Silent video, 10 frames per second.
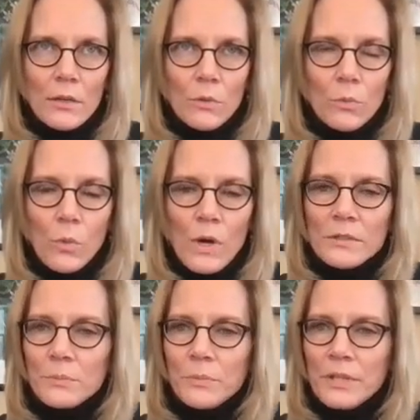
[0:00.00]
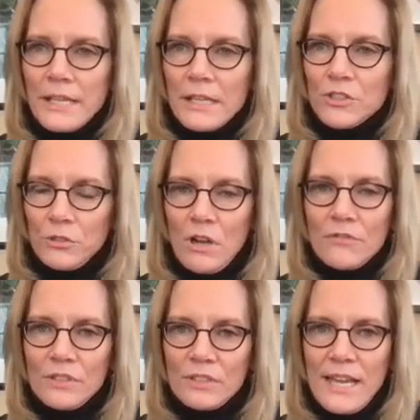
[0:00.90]
what plans your
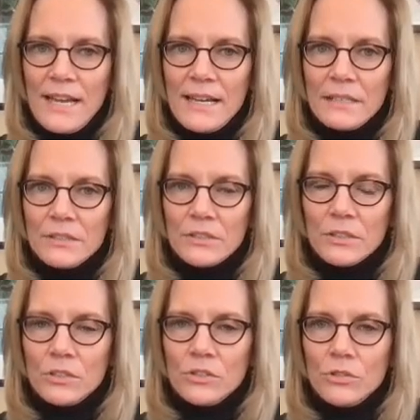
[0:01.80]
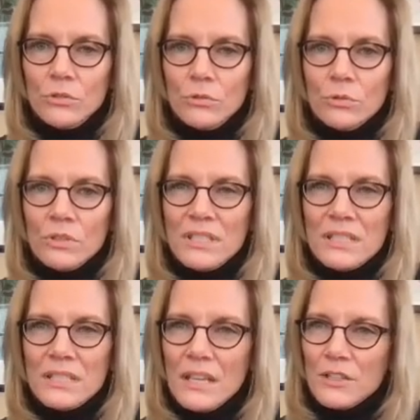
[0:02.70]
office has to
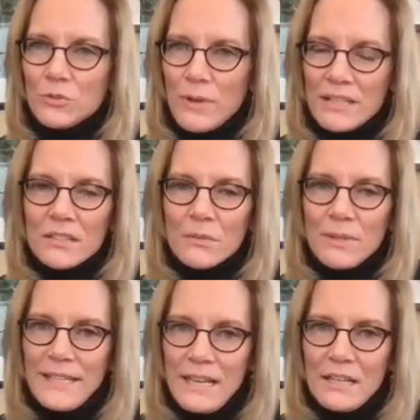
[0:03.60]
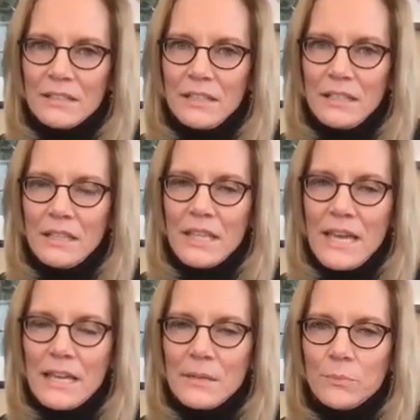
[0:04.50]
address the reality
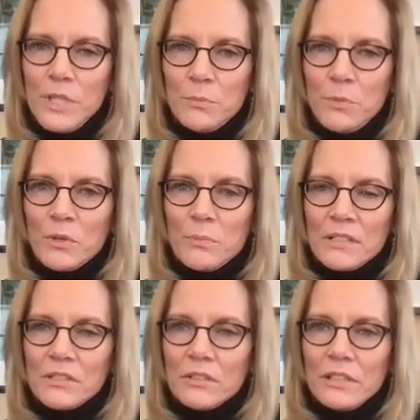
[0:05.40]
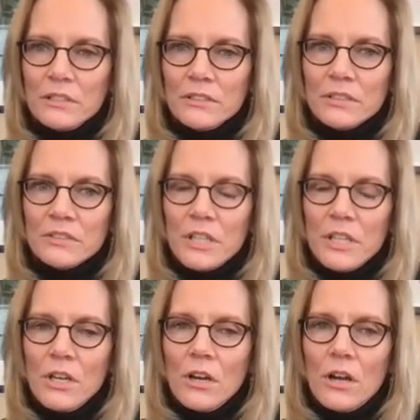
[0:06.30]
that people with mental illness
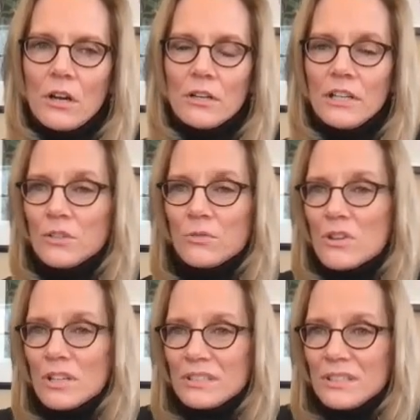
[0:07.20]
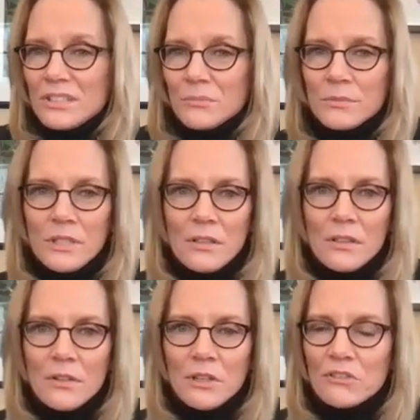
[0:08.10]
are in the wrong system.
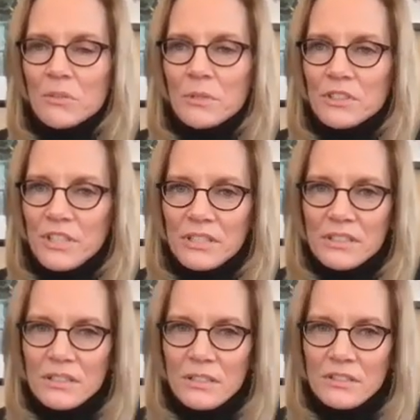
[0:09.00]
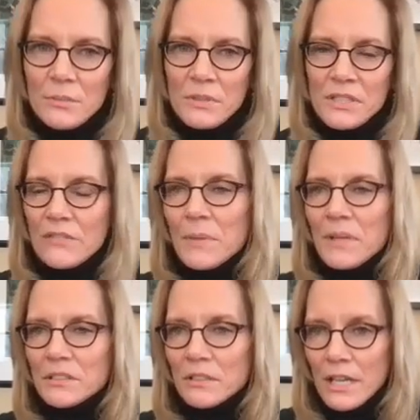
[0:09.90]
They're in a criminal justice system instead of a
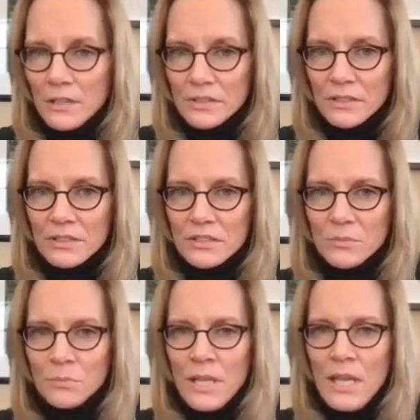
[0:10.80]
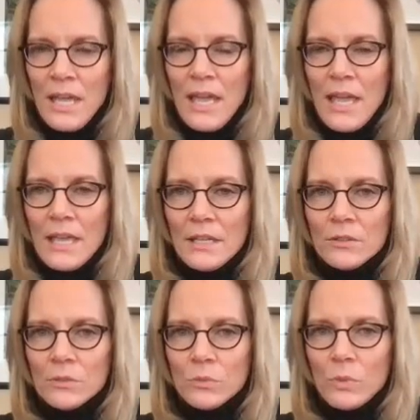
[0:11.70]
mental health system.
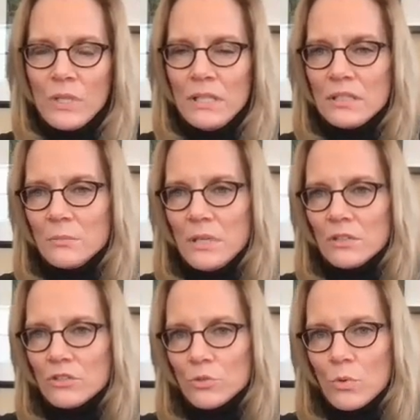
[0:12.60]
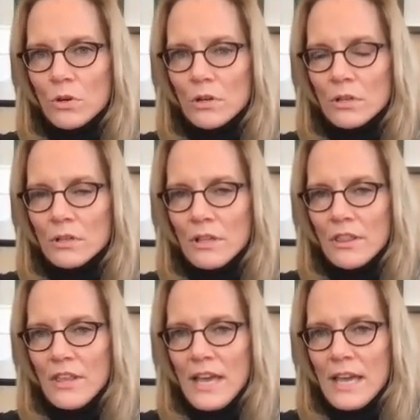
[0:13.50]
And we need to make sure
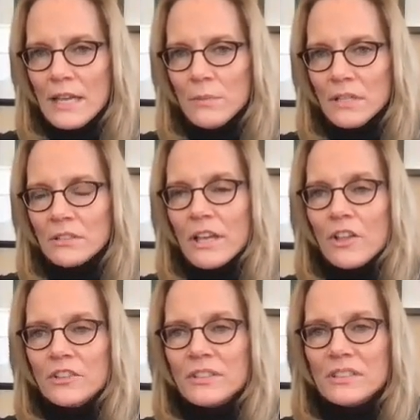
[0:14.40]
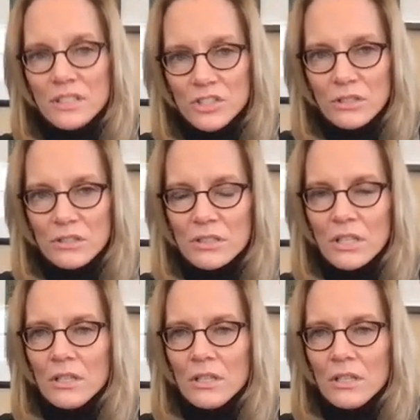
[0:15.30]
that mental health decisions